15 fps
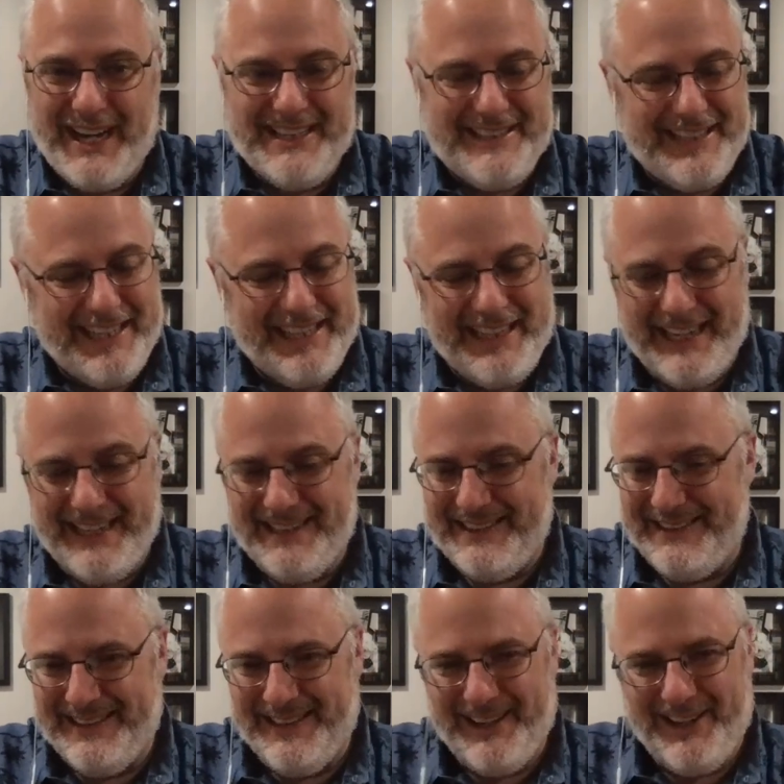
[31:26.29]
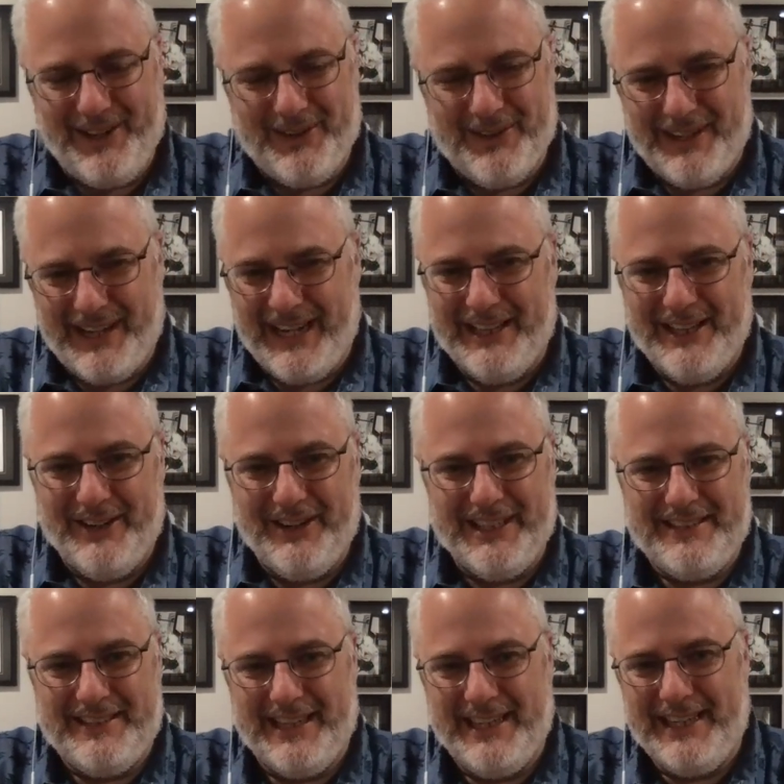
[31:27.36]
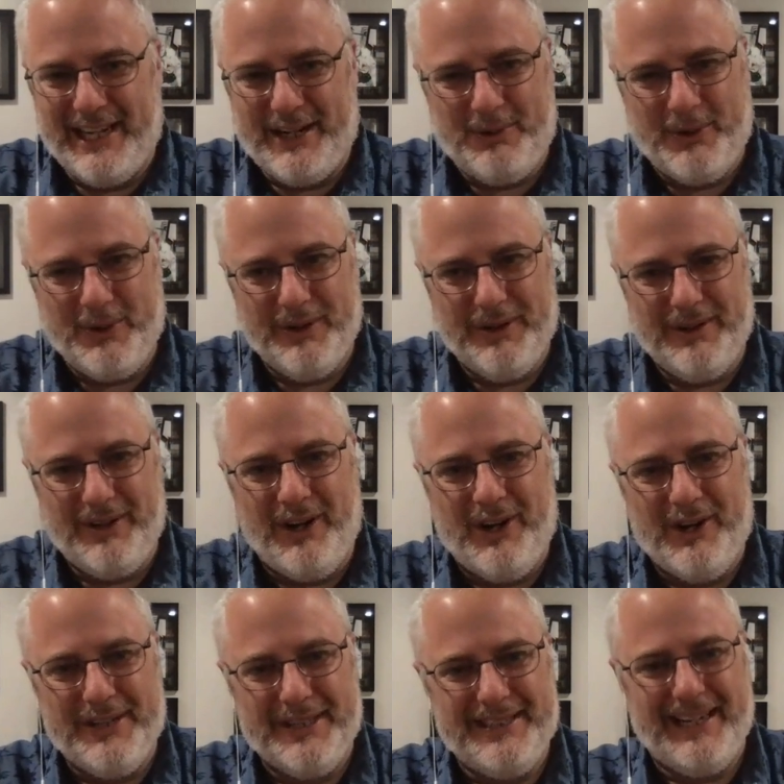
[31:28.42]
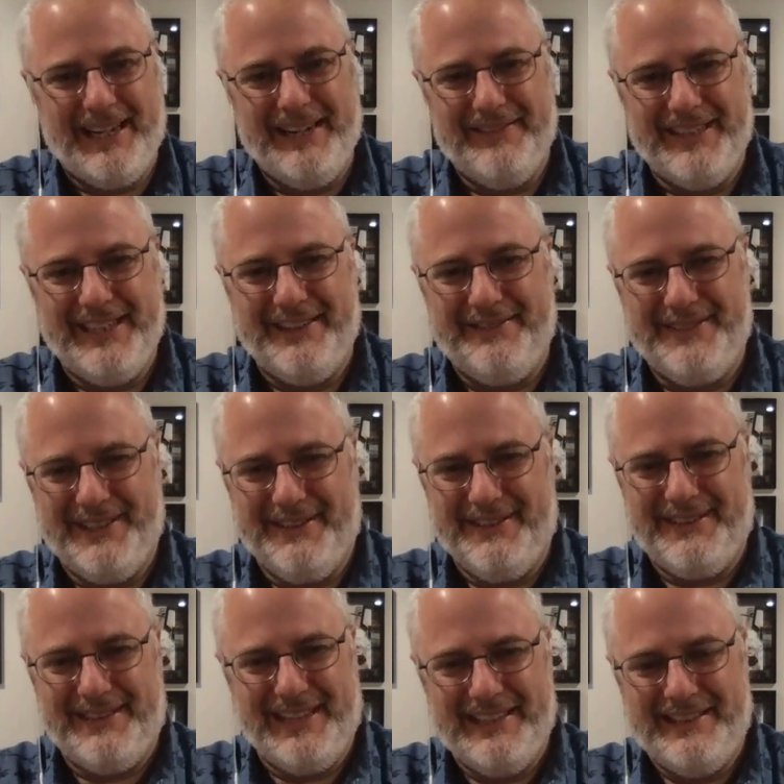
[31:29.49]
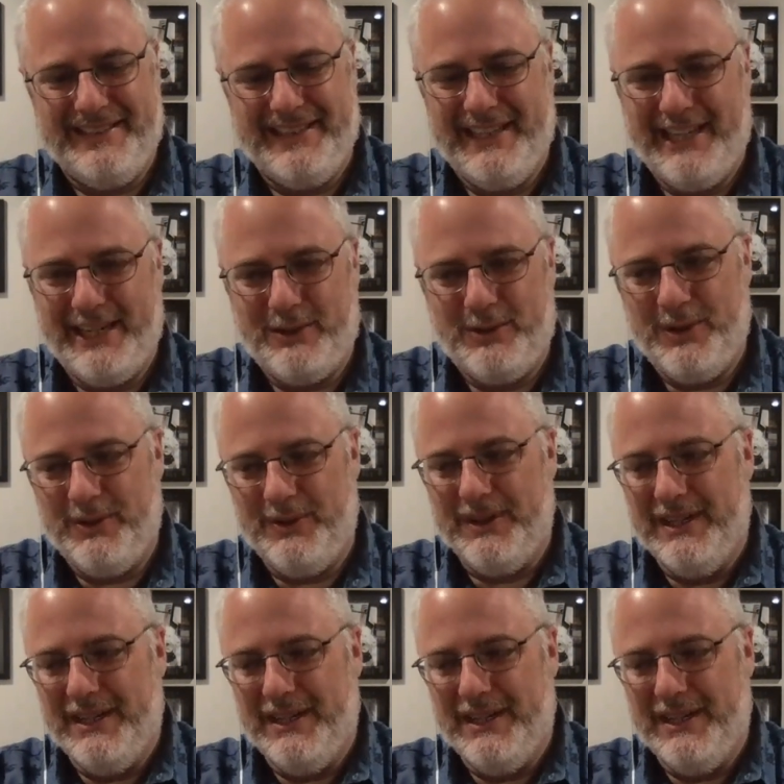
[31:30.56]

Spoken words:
I say that. No, I literally say that quote all the time in interviews. I say that quote.